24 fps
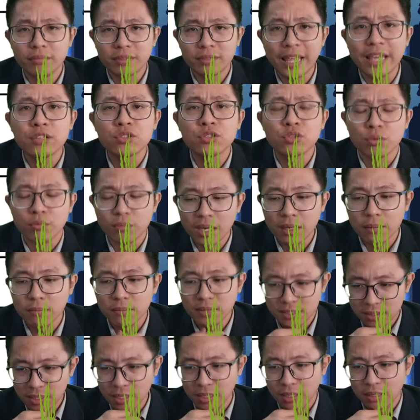tends to make
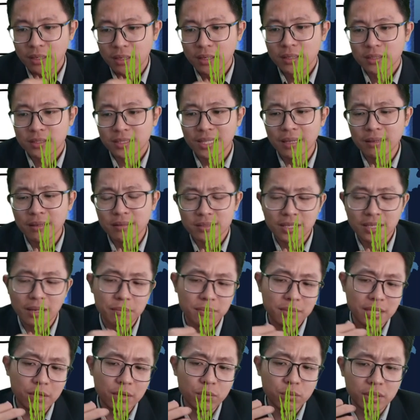mistake.
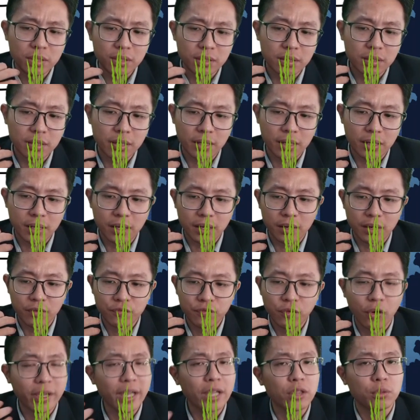Sometimes we
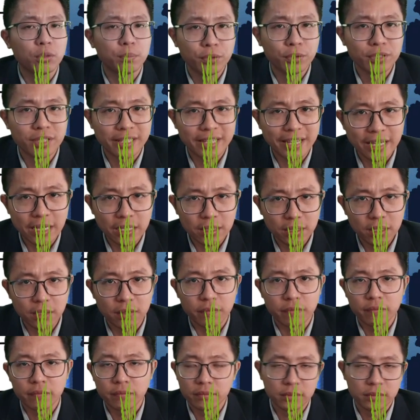forget to put the
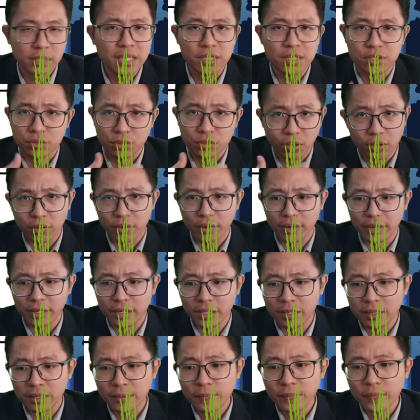negative, then it's wrong
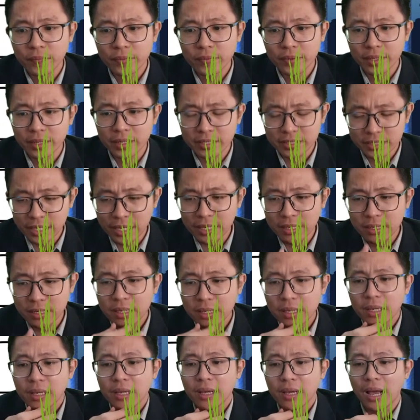already. Understand?
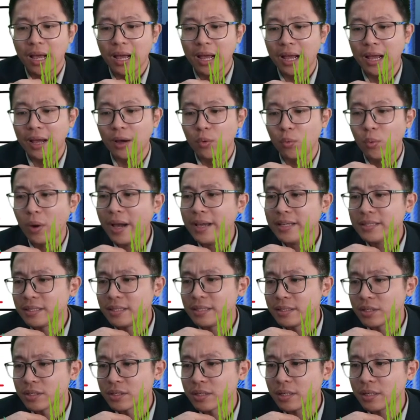Wise
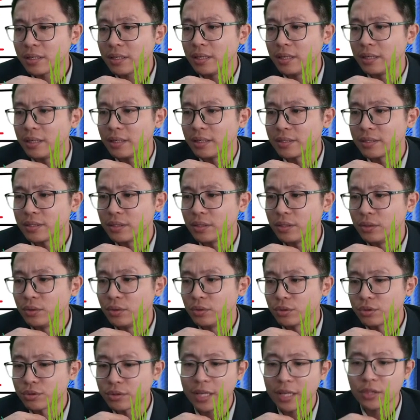decision is
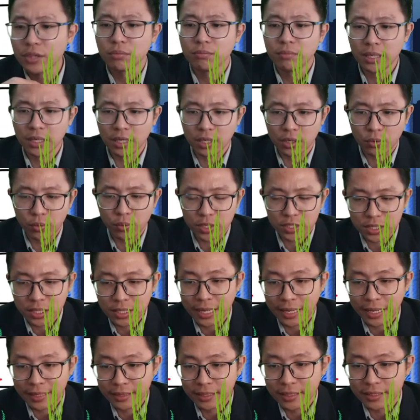you try to make equation
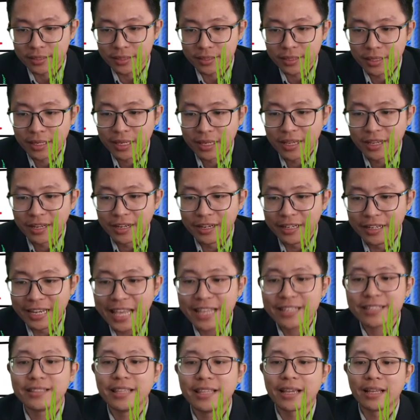like this,
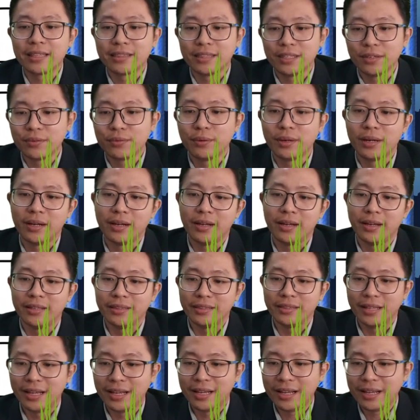less negative
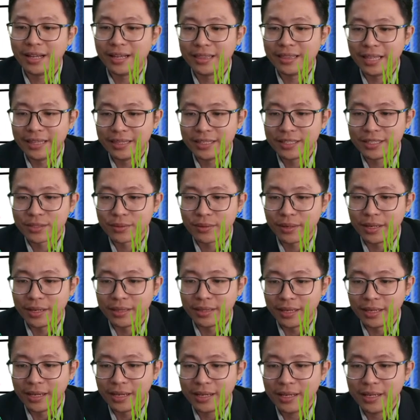one, like this one,